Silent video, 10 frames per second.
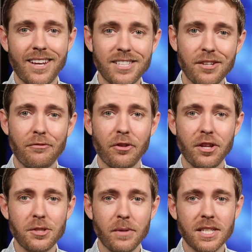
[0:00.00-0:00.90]
that's it for
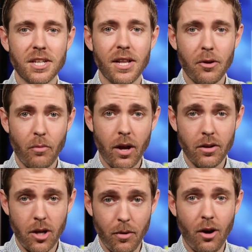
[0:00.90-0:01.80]
this week's Cloud
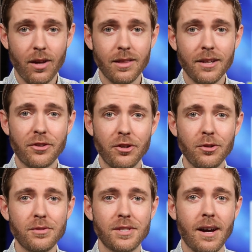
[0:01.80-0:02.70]
Roundup on
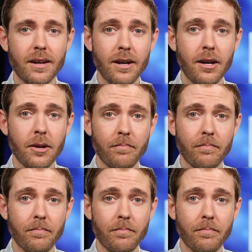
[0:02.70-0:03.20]
lifternews.com.